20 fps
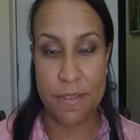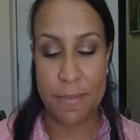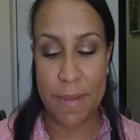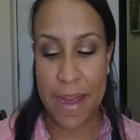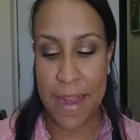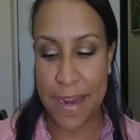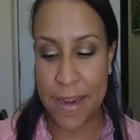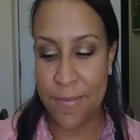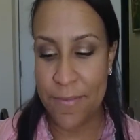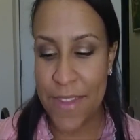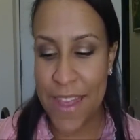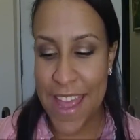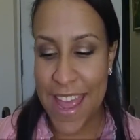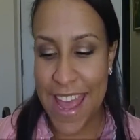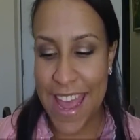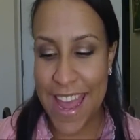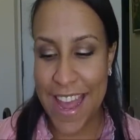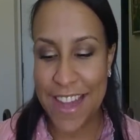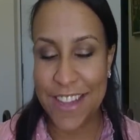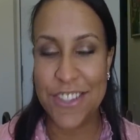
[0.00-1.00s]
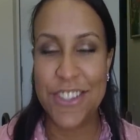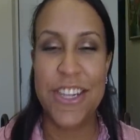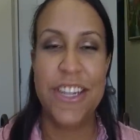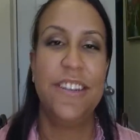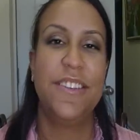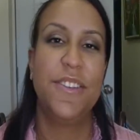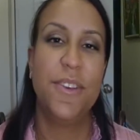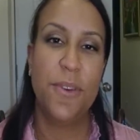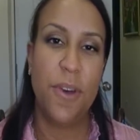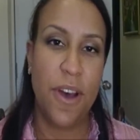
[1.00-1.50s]
of mine, and
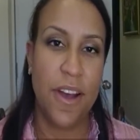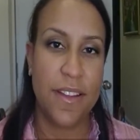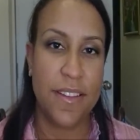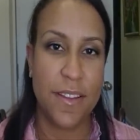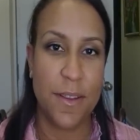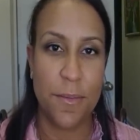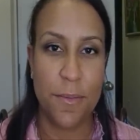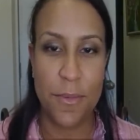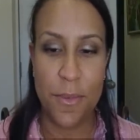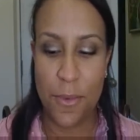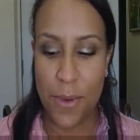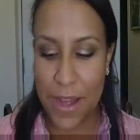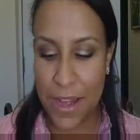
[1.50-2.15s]
she's so awesome.